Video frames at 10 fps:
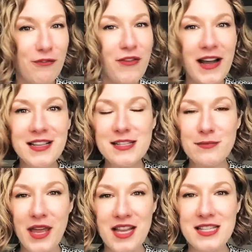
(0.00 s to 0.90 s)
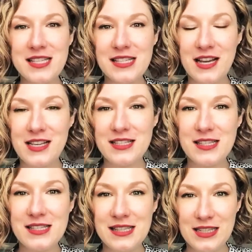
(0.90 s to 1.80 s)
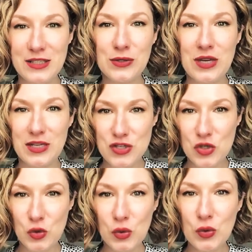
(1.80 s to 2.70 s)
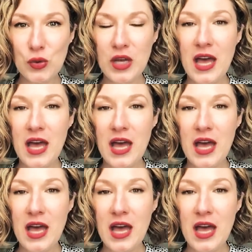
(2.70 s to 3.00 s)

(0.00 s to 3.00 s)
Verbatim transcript: find some exercises that you can do,